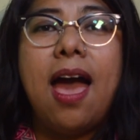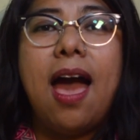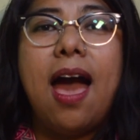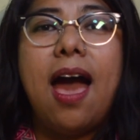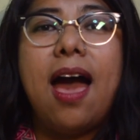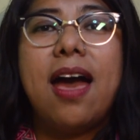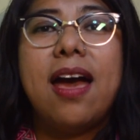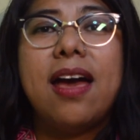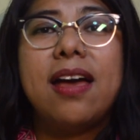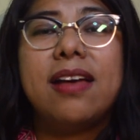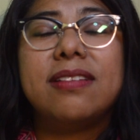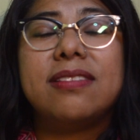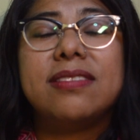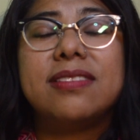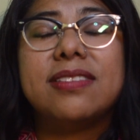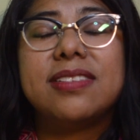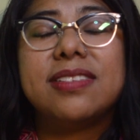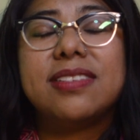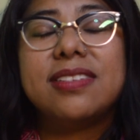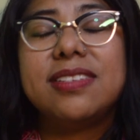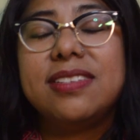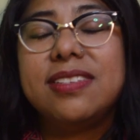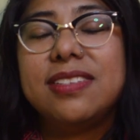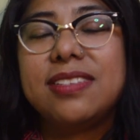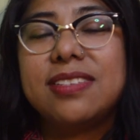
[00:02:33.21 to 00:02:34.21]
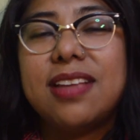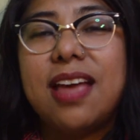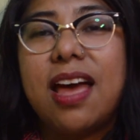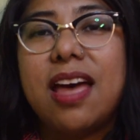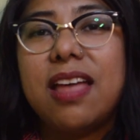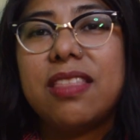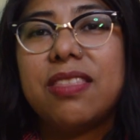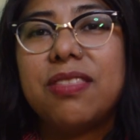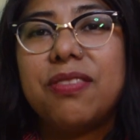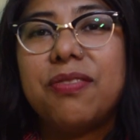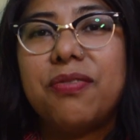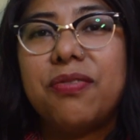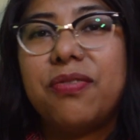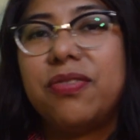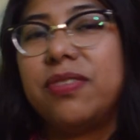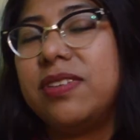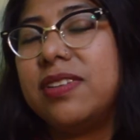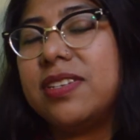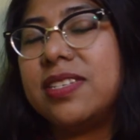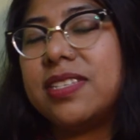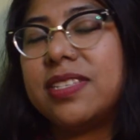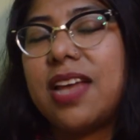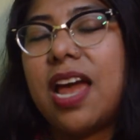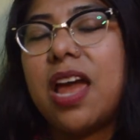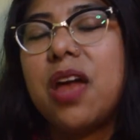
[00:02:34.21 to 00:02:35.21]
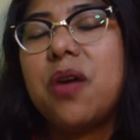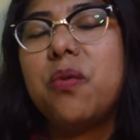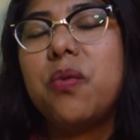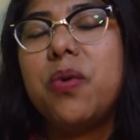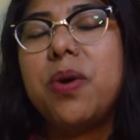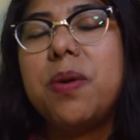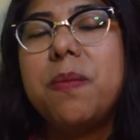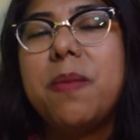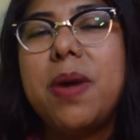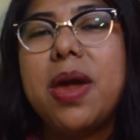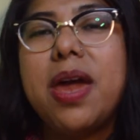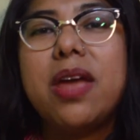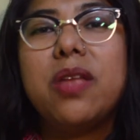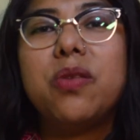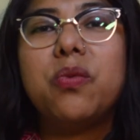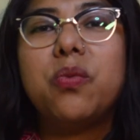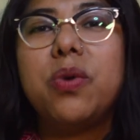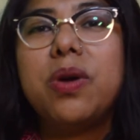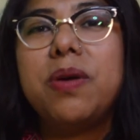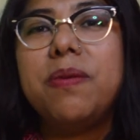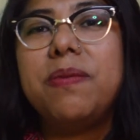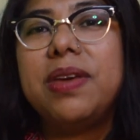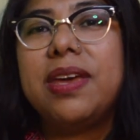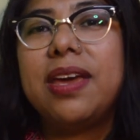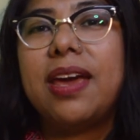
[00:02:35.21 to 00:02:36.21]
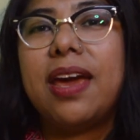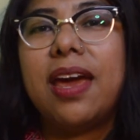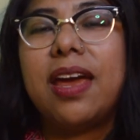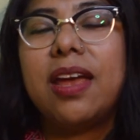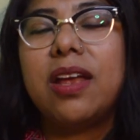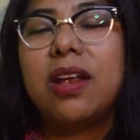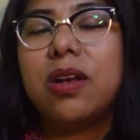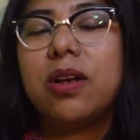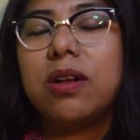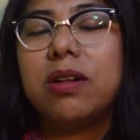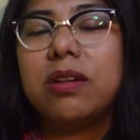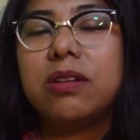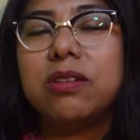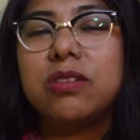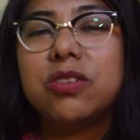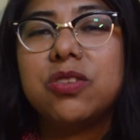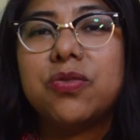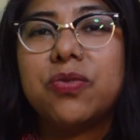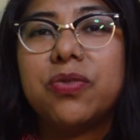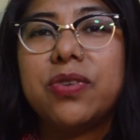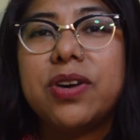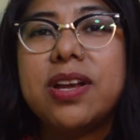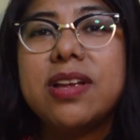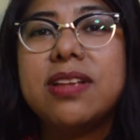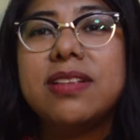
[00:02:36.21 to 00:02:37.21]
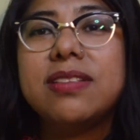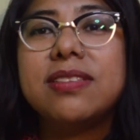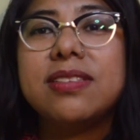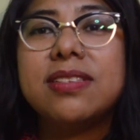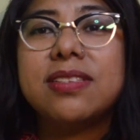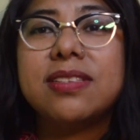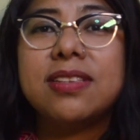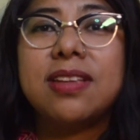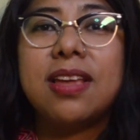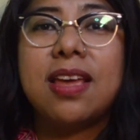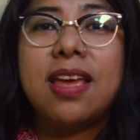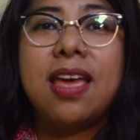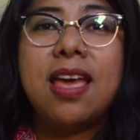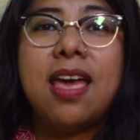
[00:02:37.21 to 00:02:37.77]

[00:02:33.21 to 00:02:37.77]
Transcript: And since that first time we met, we became close friends.